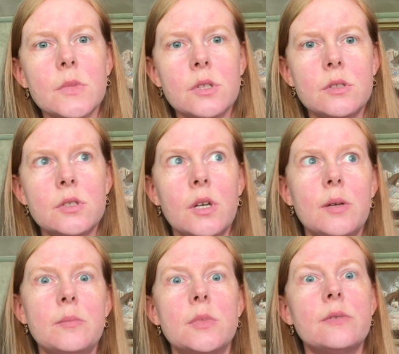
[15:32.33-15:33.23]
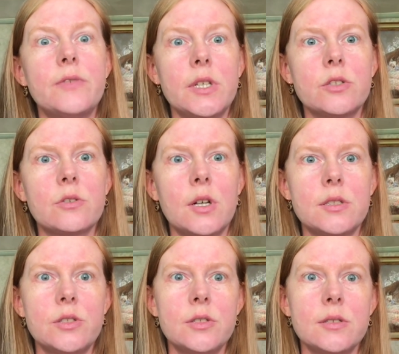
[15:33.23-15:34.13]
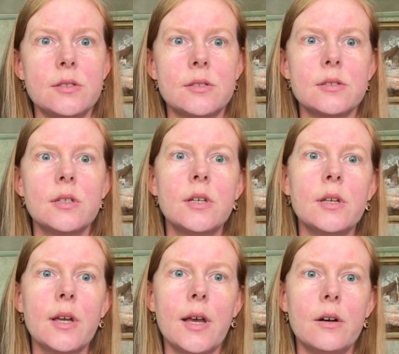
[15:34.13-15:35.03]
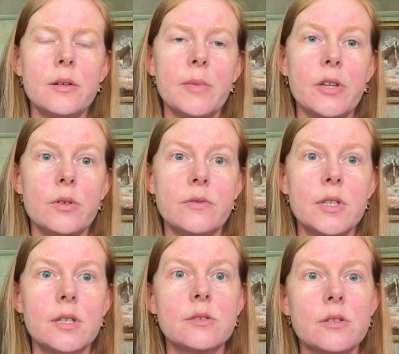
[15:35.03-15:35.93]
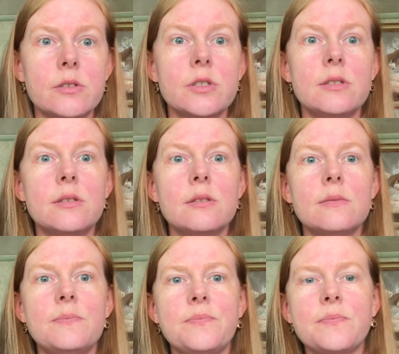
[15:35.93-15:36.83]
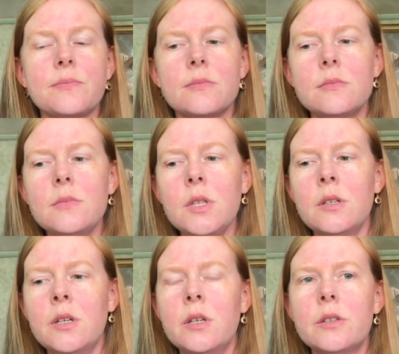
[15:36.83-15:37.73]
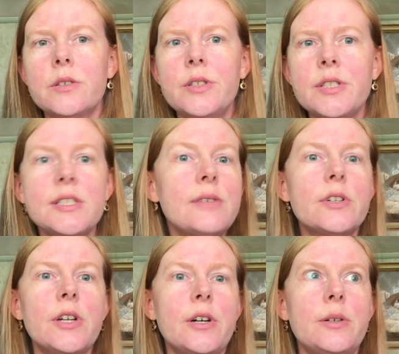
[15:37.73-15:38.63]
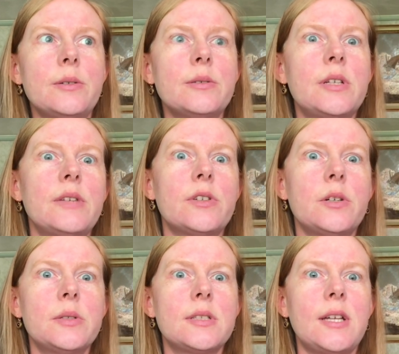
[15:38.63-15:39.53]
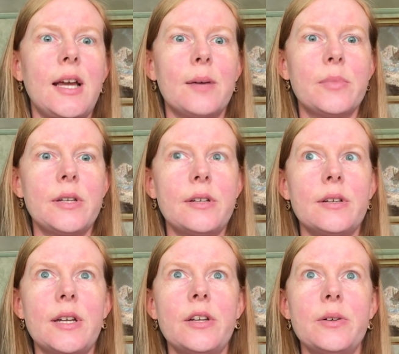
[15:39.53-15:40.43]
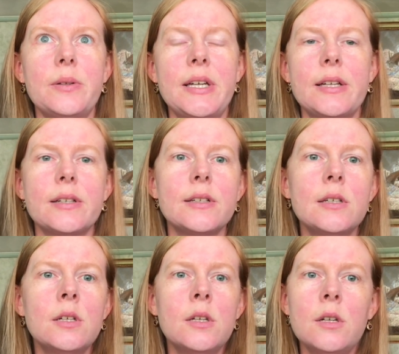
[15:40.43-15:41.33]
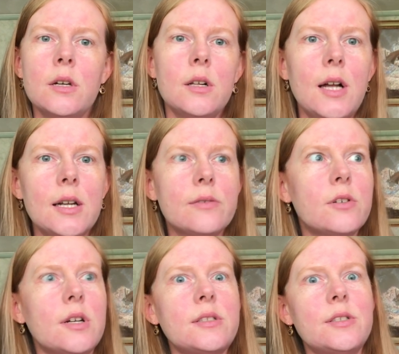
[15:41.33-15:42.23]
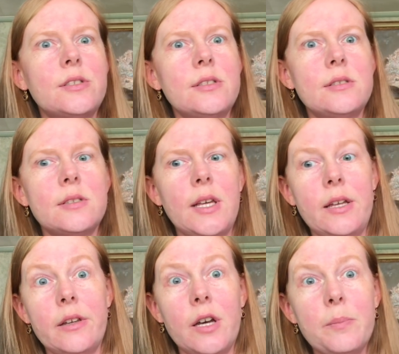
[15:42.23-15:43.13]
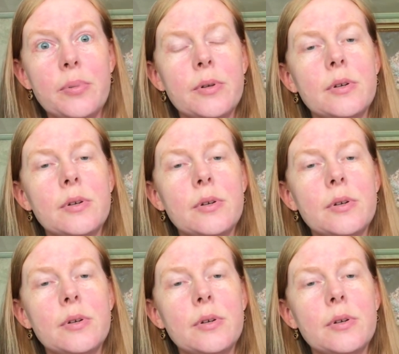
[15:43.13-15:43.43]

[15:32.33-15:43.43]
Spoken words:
some finished cross stitches out in my thrifting excursions. So you just never know. You never know what's going to happen. I know, like, a lot of cross stitches end up